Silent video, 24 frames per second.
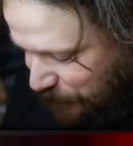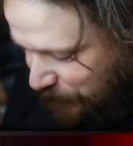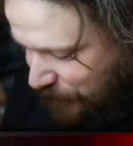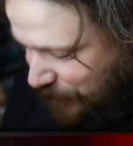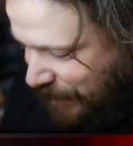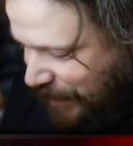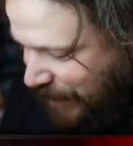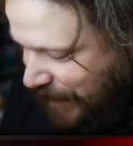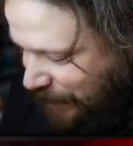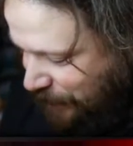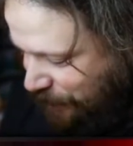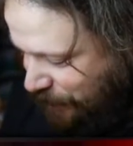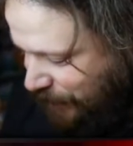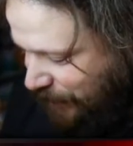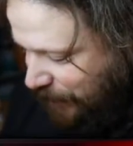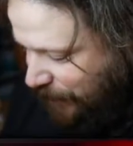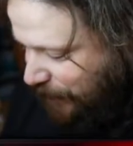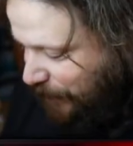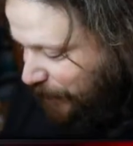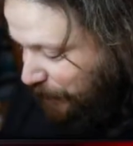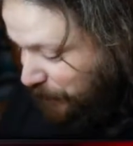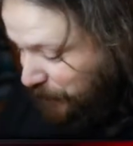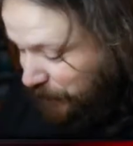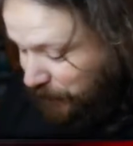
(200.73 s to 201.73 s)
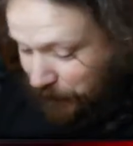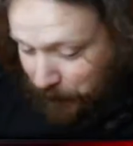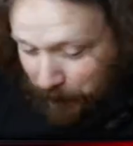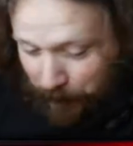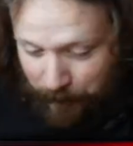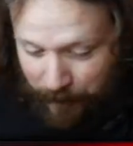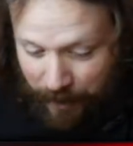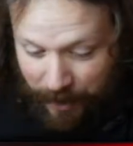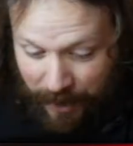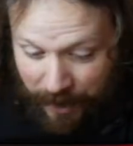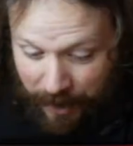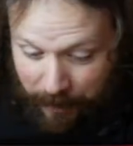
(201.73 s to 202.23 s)
Hydreigon.
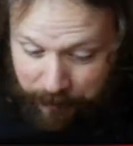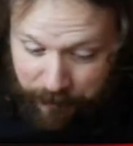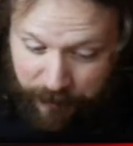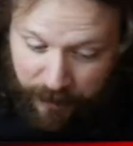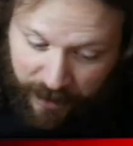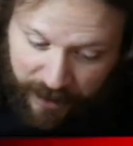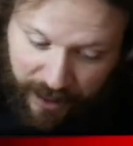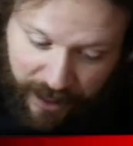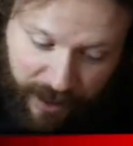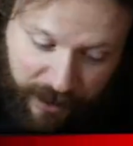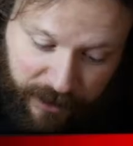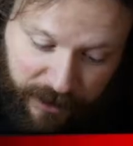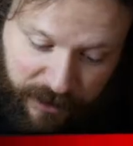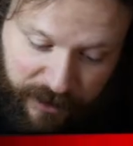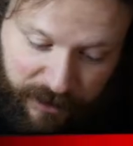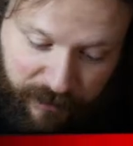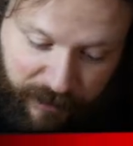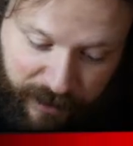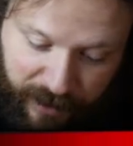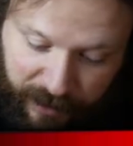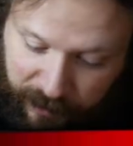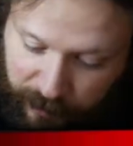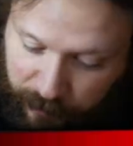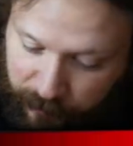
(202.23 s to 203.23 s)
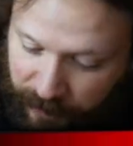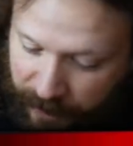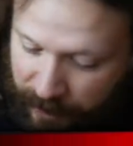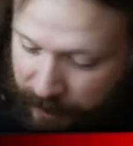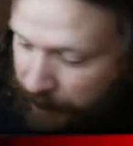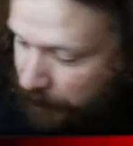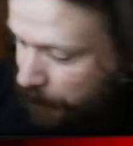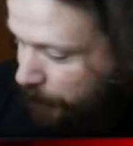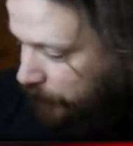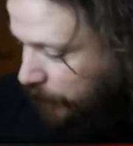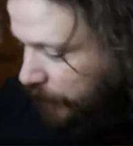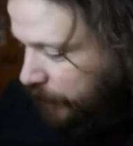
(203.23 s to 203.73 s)
So again, just a regular
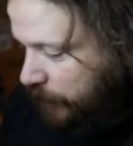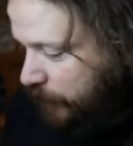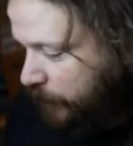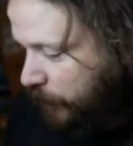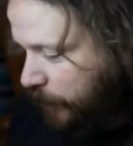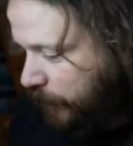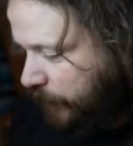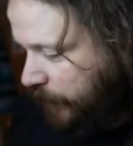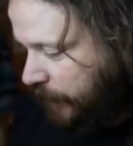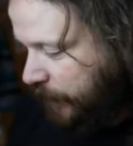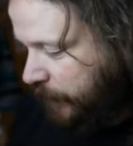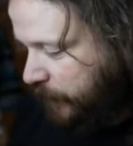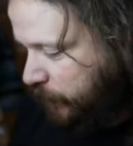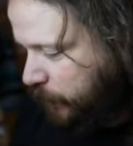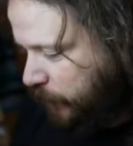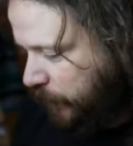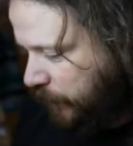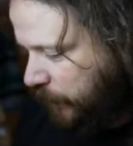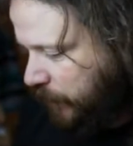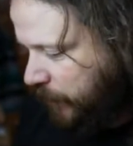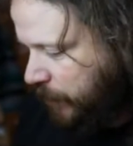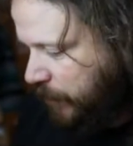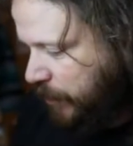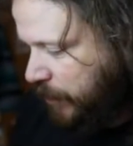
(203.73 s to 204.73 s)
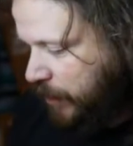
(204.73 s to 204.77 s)
rare. Let's go to the next one.